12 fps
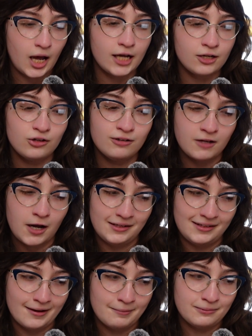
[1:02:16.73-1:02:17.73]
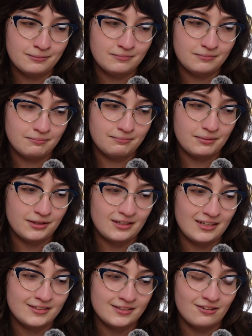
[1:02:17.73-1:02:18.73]
I could have gotten up, but
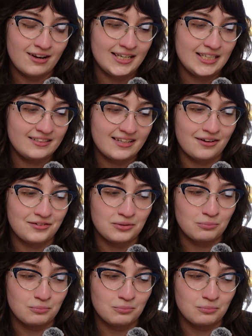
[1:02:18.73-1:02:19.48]
is there any sound